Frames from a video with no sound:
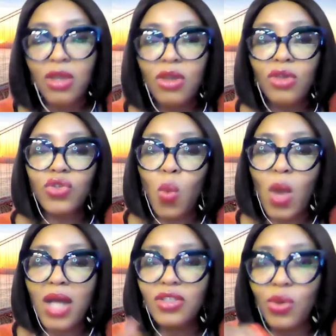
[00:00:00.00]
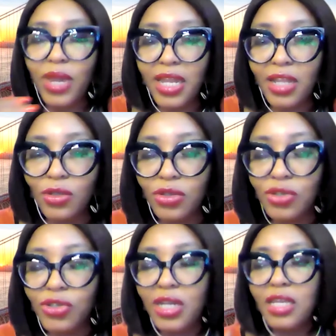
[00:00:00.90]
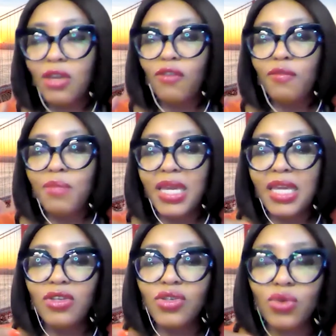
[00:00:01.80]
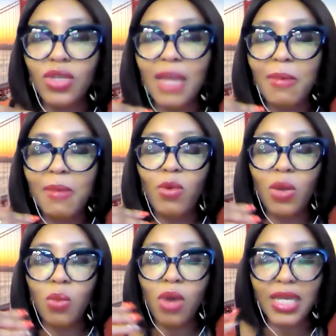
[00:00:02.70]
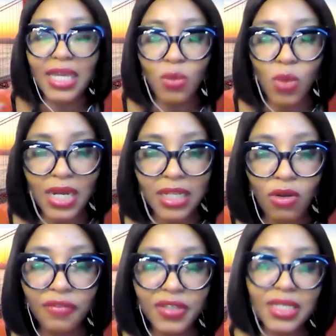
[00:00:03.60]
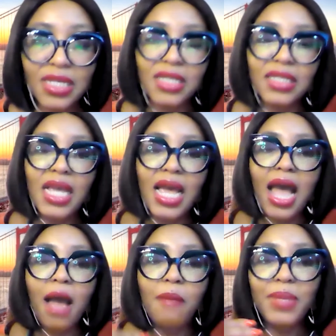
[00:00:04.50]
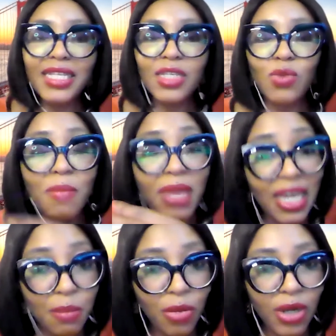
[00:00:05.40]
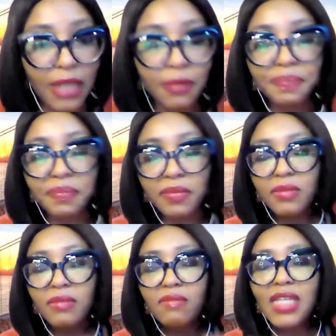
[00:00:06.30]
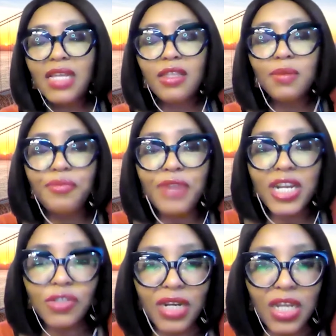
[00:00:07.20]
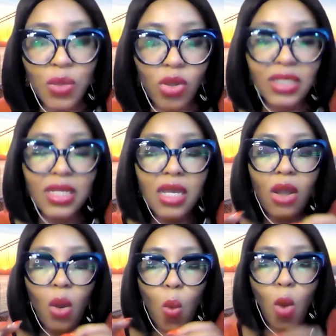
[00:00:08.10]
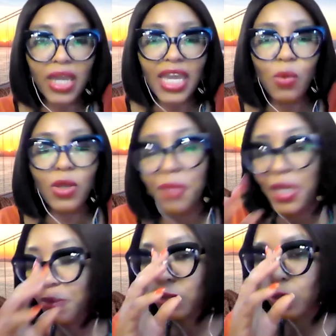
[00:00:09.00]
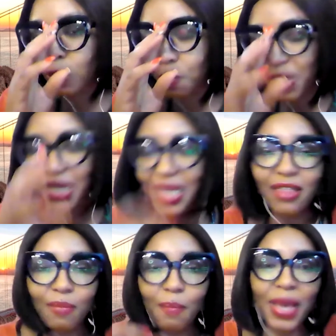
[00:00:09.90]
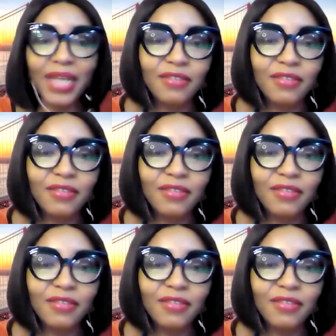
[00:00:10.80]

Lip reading: So whilst going into the journey of making sure that people were working well in offices and businesses were making money, the bridge really was working with people to be the best